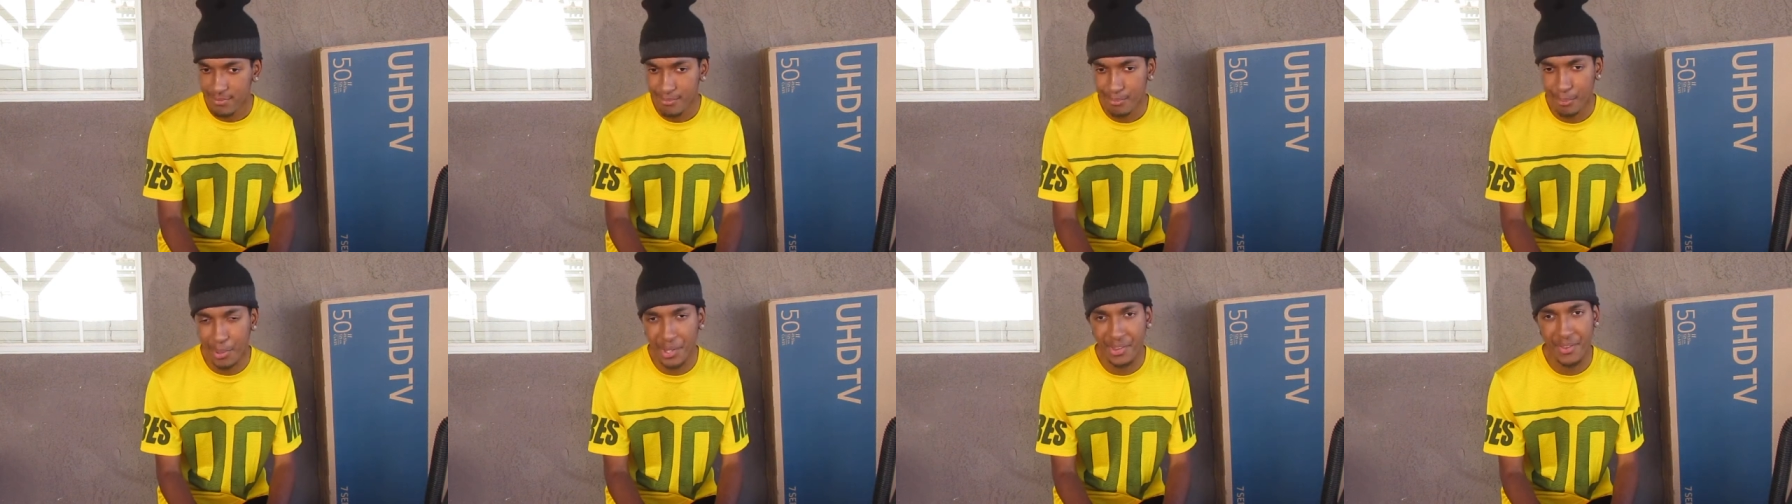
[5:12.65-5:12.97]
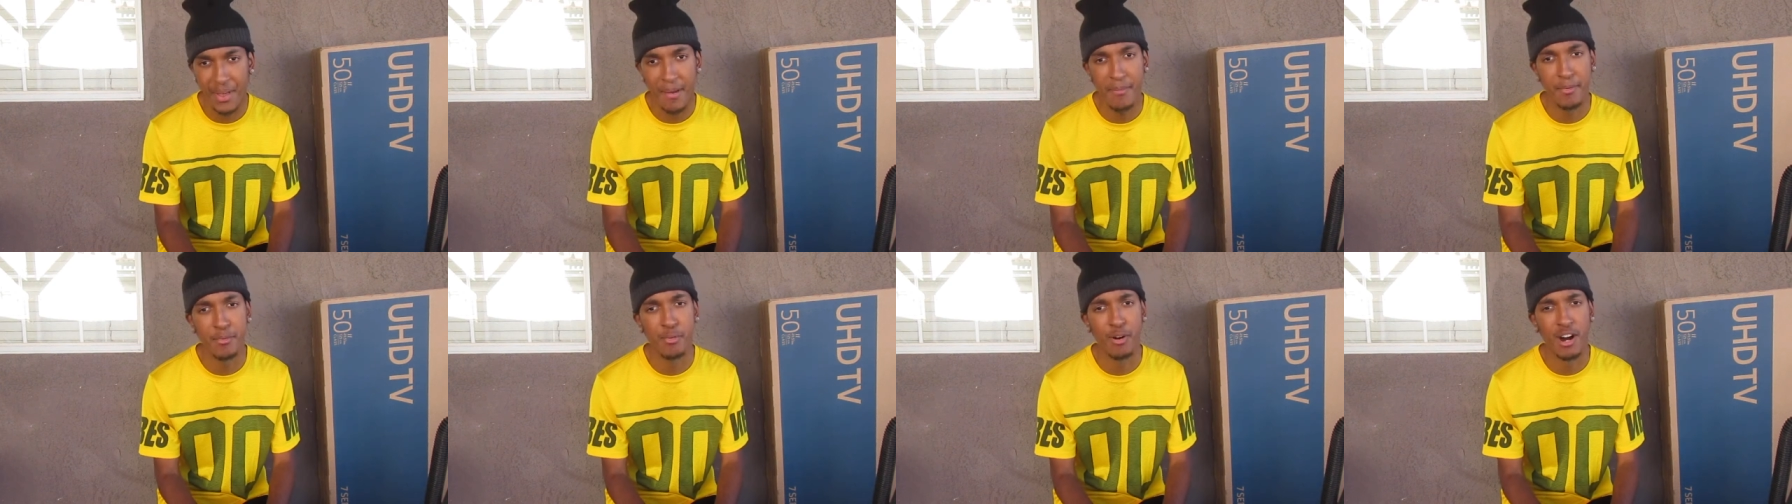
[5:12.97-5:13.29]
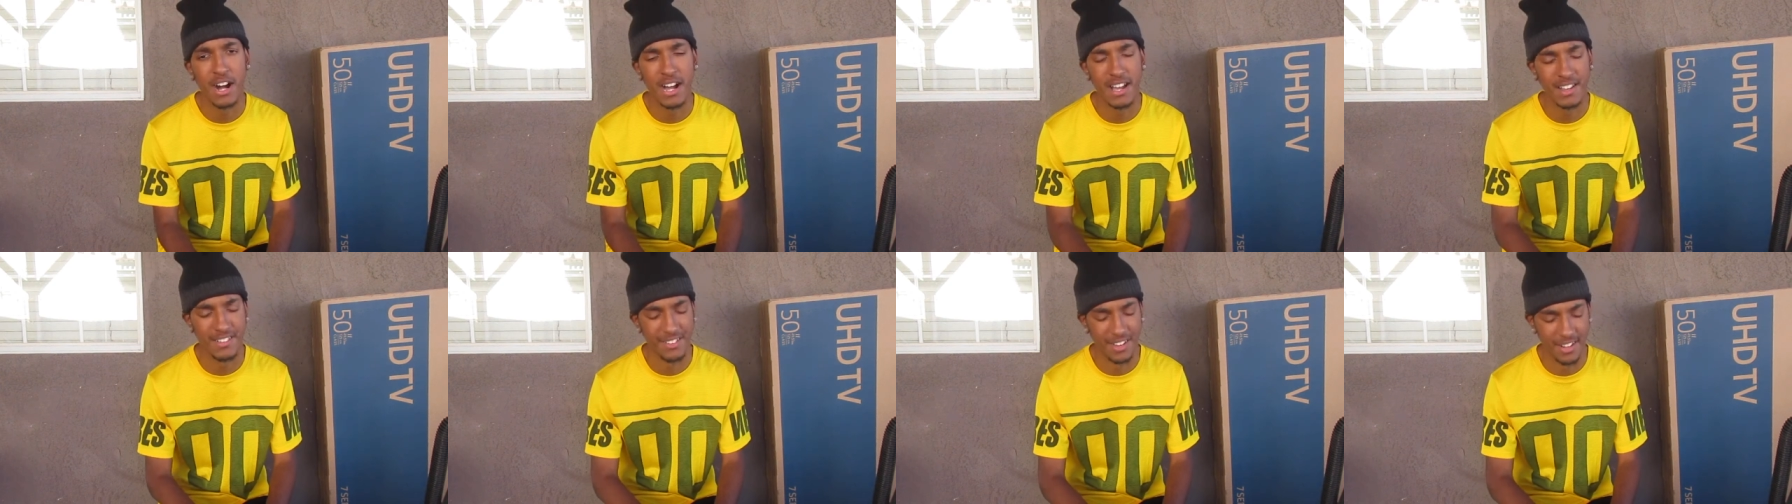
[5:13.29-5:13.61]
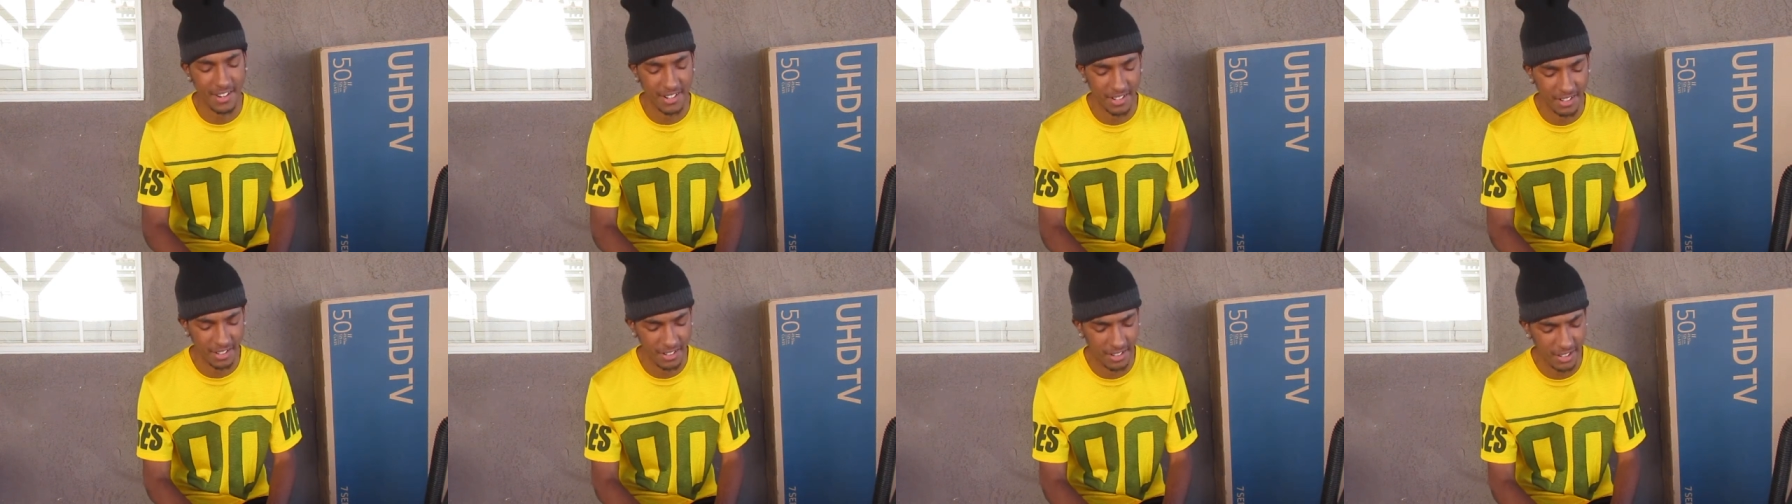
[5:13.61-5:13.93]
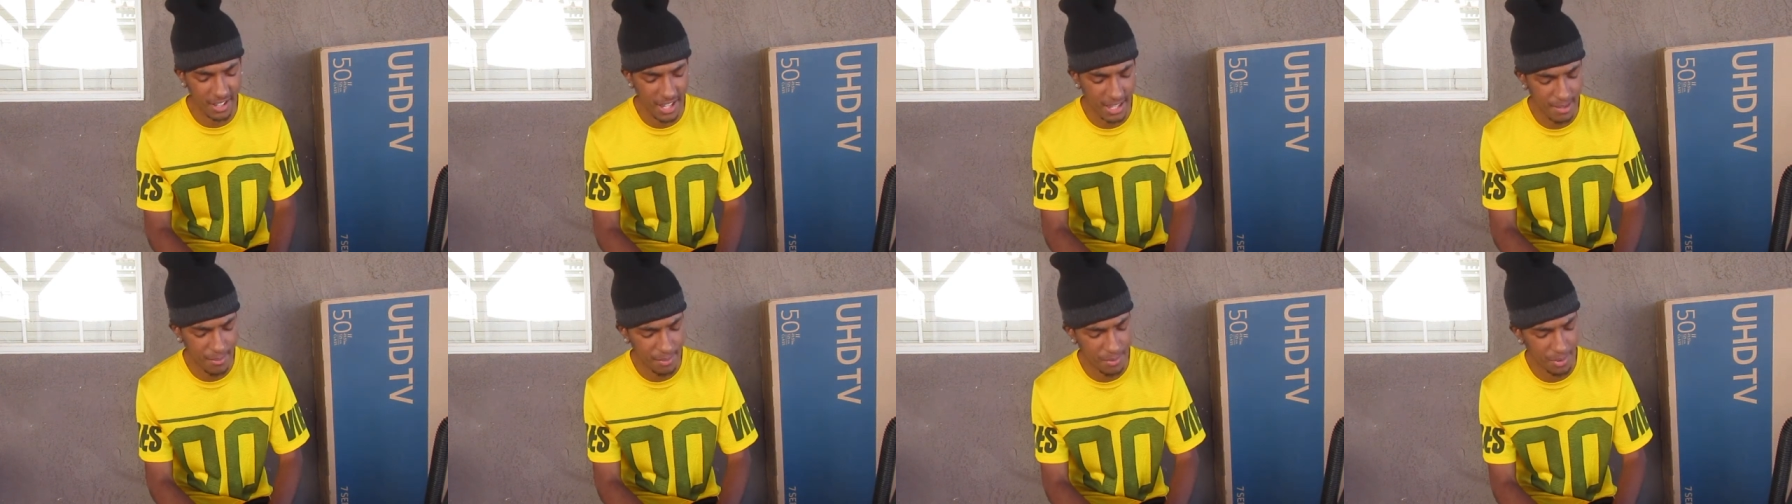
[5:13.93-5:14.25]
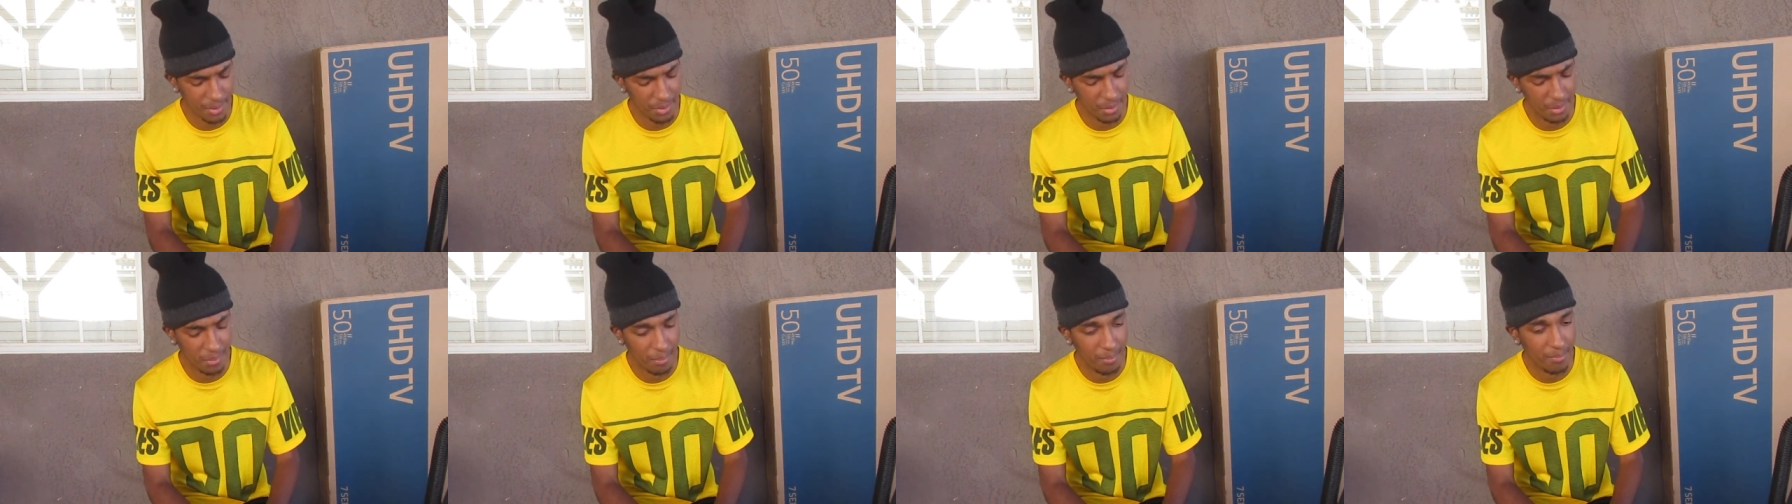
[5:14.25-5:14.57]
but Sammy Watkins had a good game,
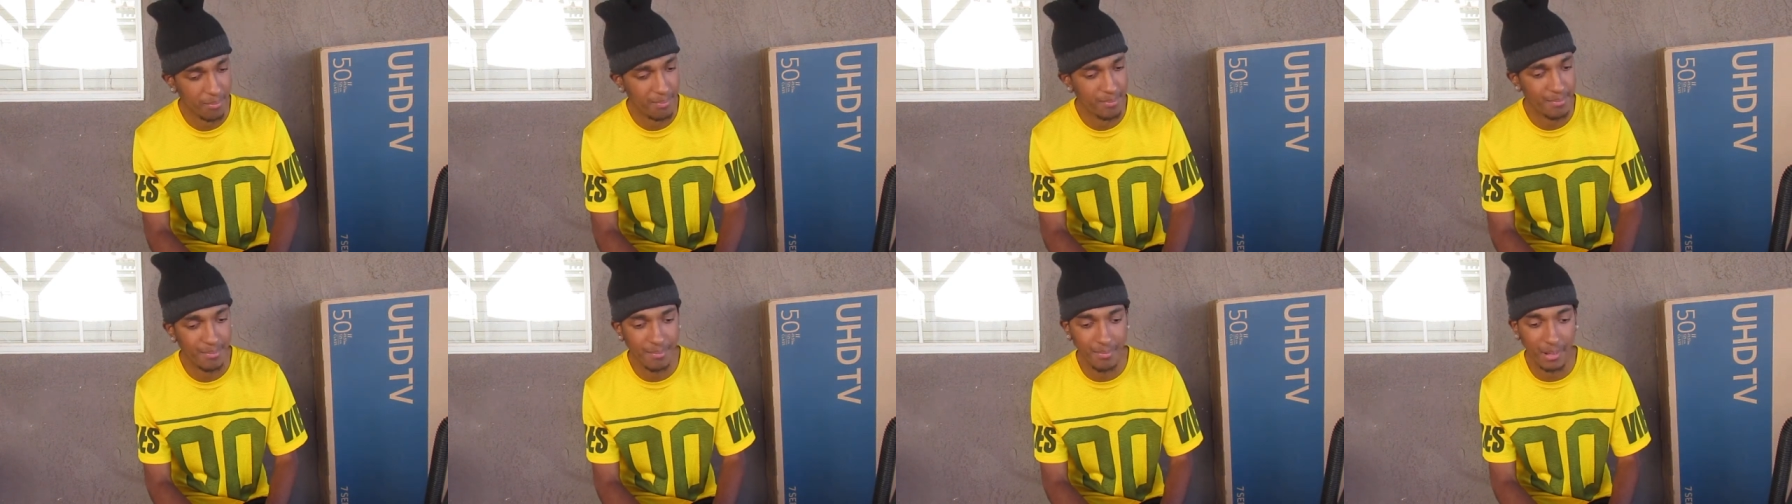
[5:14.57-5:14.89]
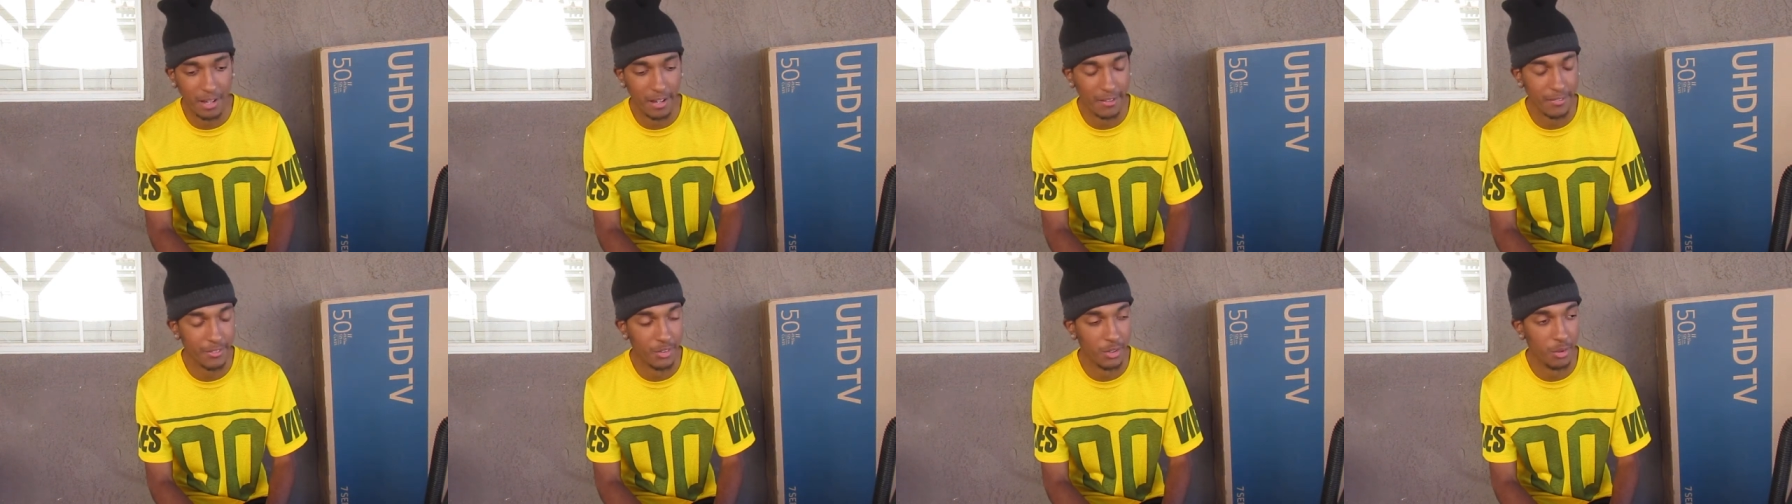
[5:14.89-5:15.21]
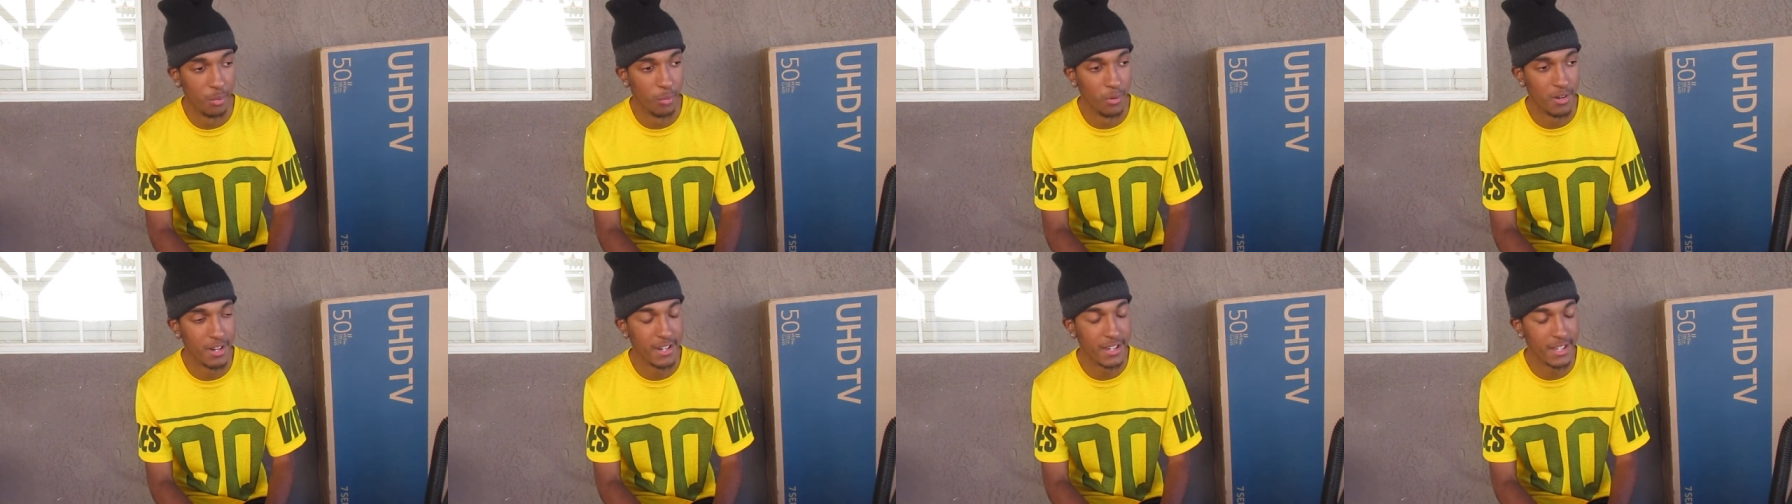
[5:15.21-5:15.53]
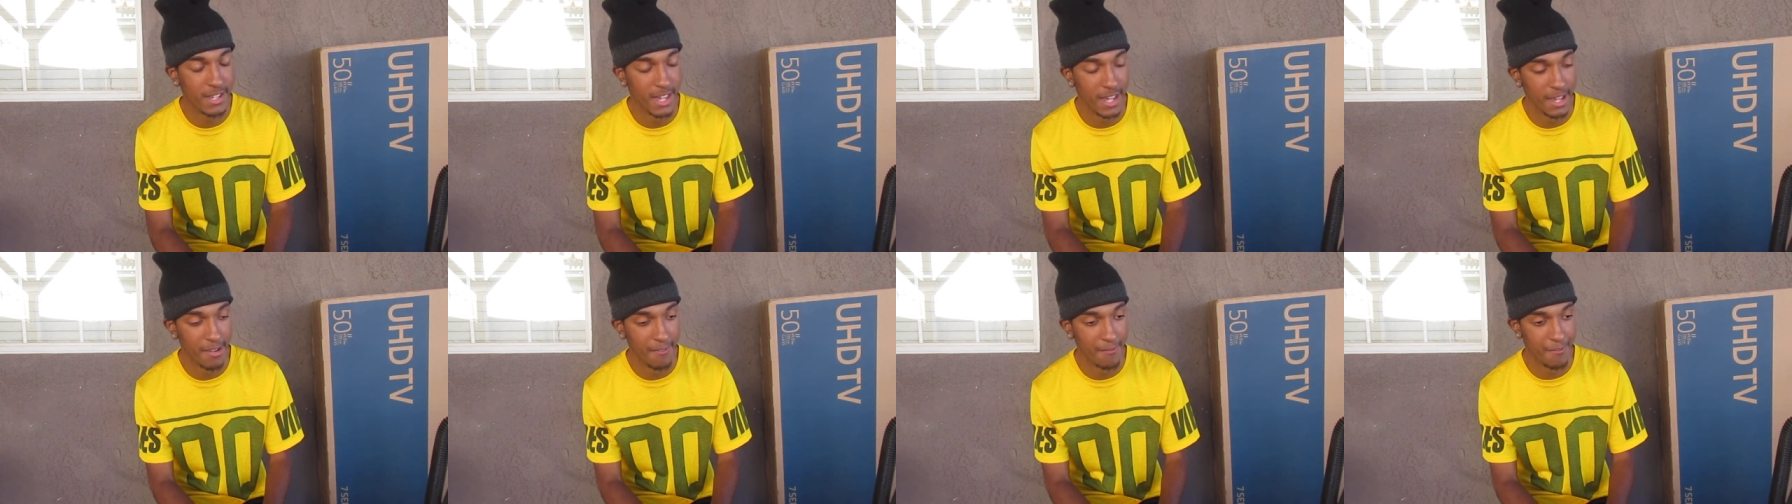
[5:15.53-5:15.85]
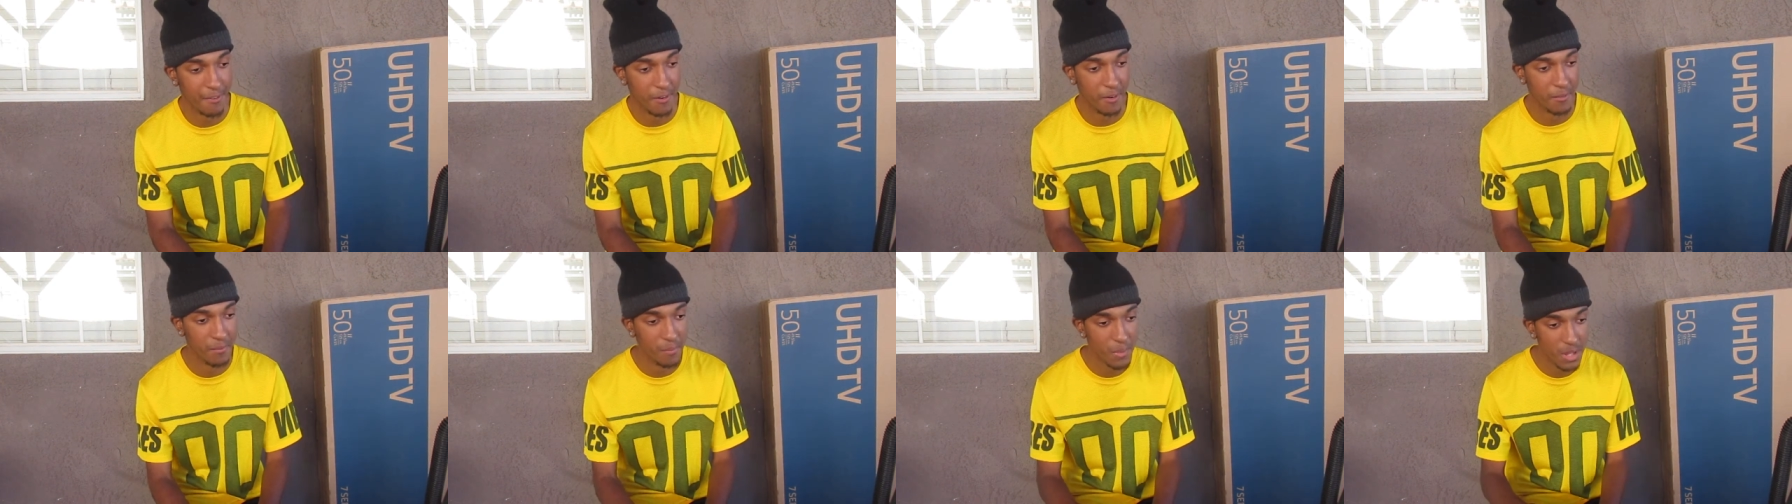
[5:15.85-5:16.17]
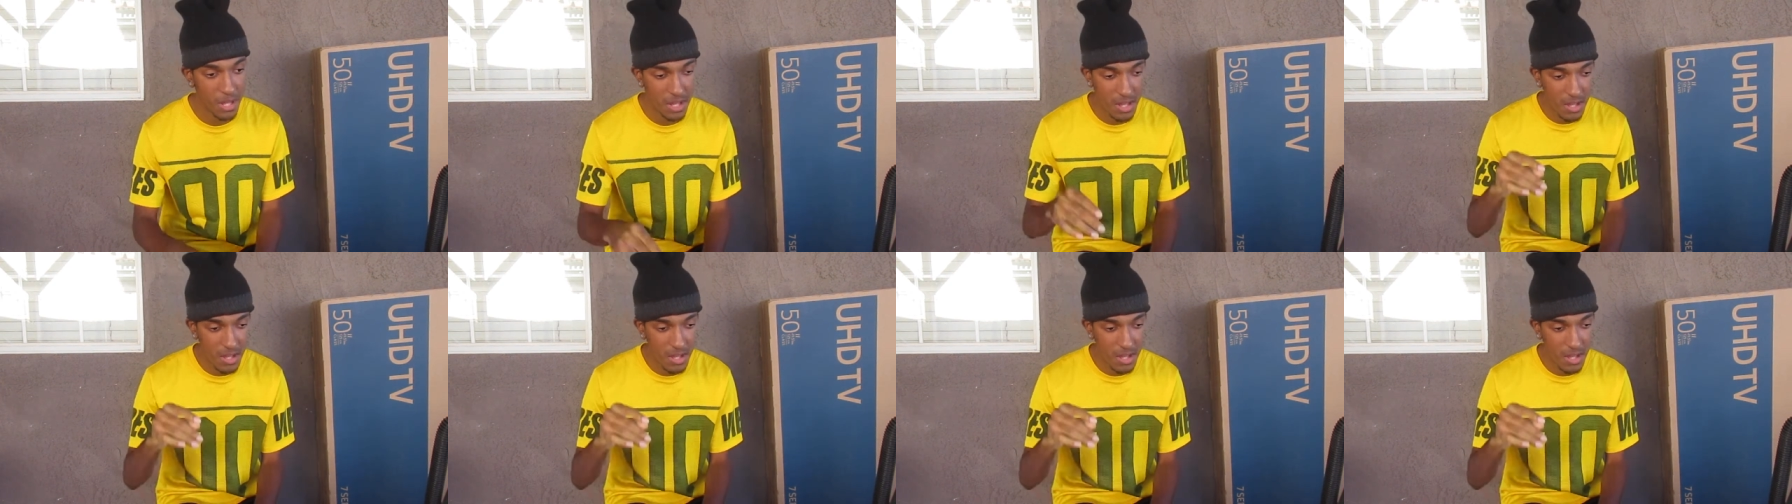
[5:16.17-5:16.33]
so I don't know where he came from.